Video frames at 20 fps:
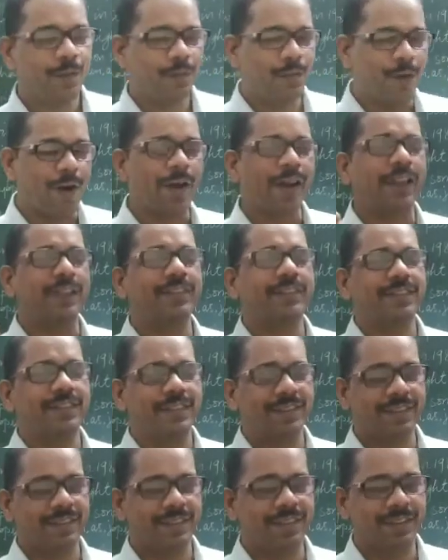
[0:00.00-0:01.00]
For
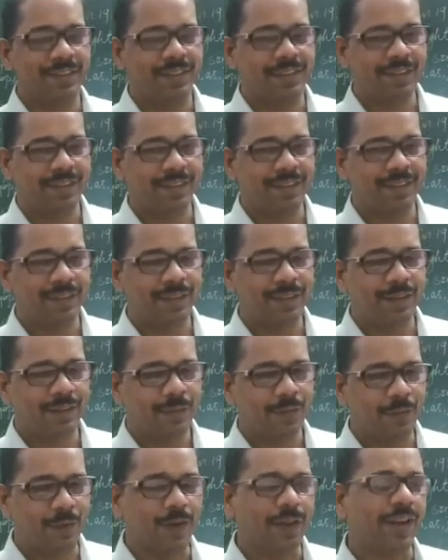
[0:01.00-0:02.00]
us
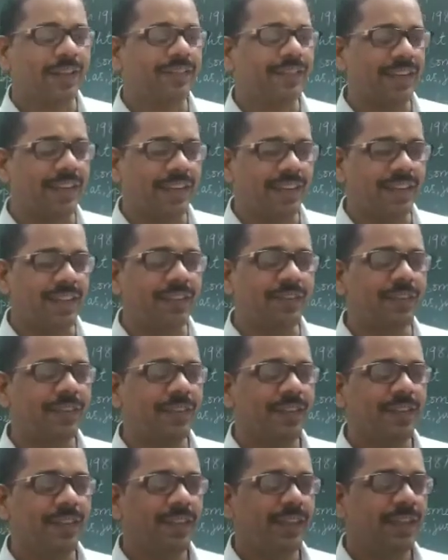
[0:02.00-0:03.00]
at
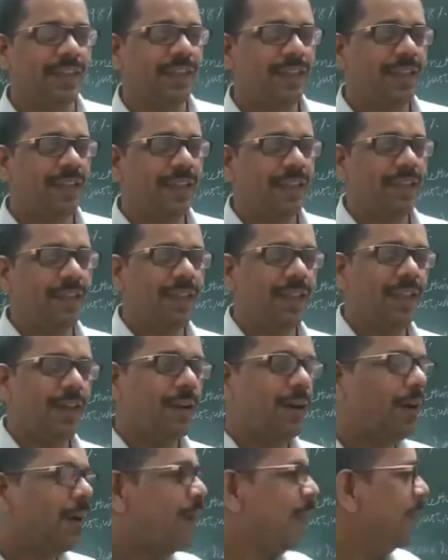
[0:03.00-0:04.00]
least,
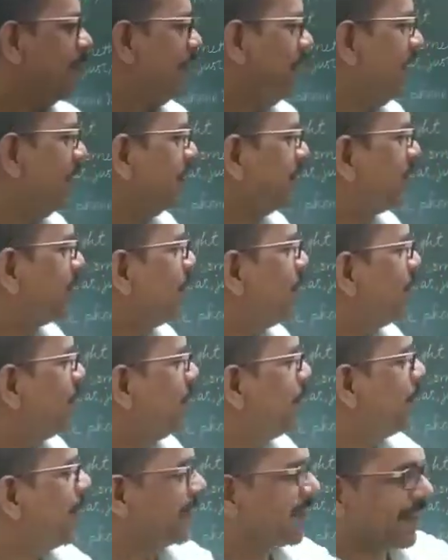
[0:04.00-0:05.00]
all these
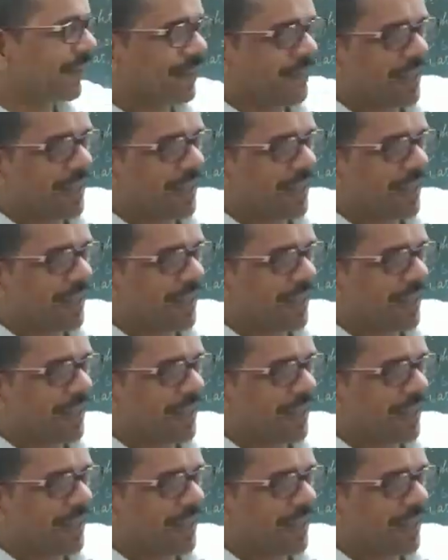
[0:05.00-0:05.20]
sound better